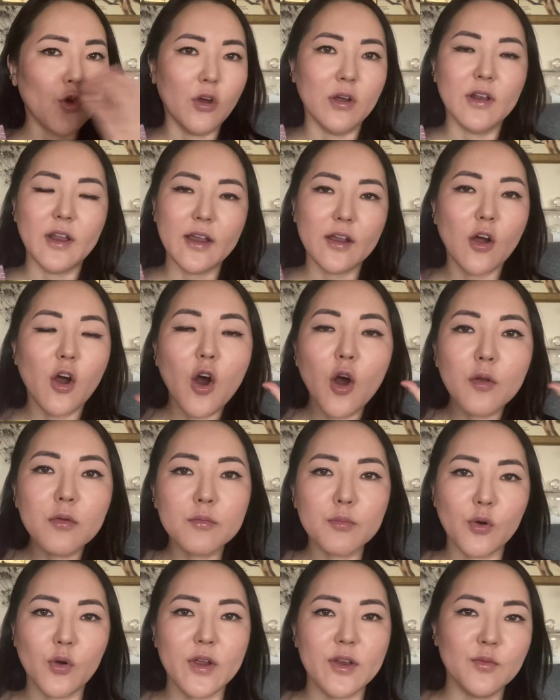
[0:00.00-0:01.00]
like on
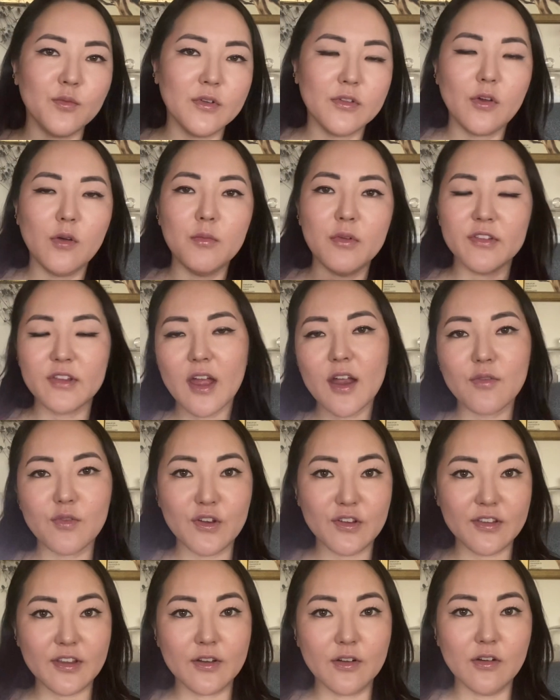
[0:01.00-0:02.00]
point with almost every
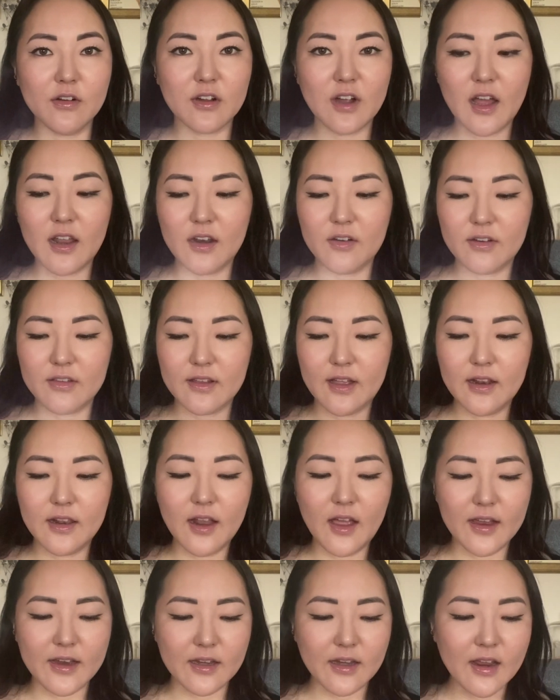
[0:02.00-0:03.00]
single color in that
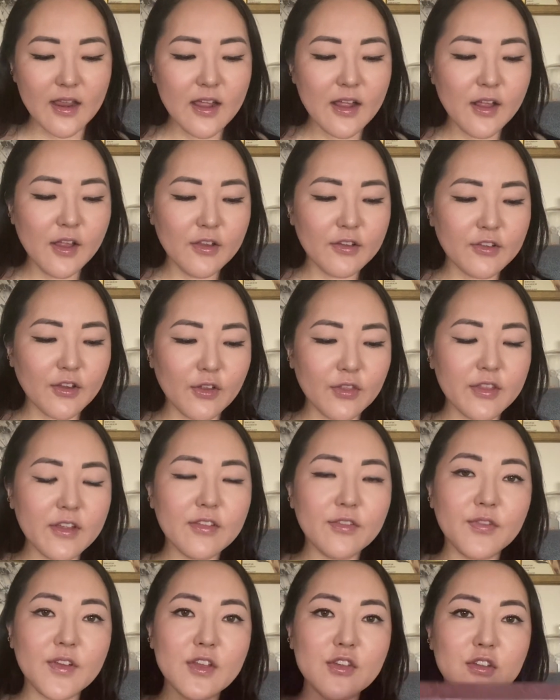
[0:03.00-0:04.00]
line. So
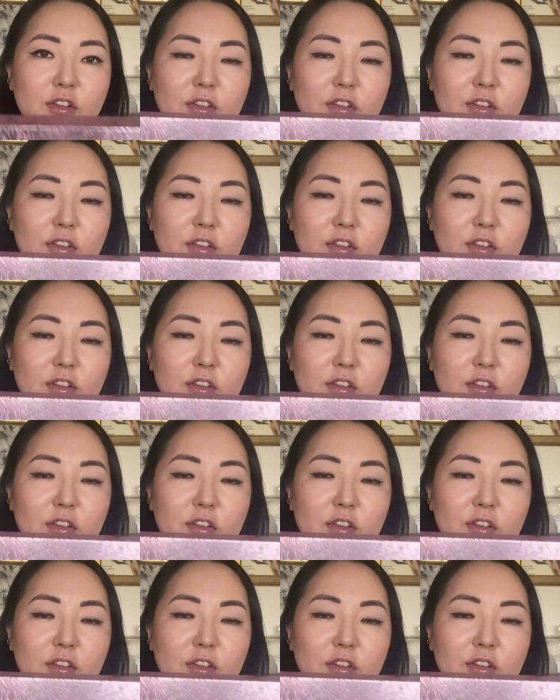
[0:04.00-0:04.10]
this features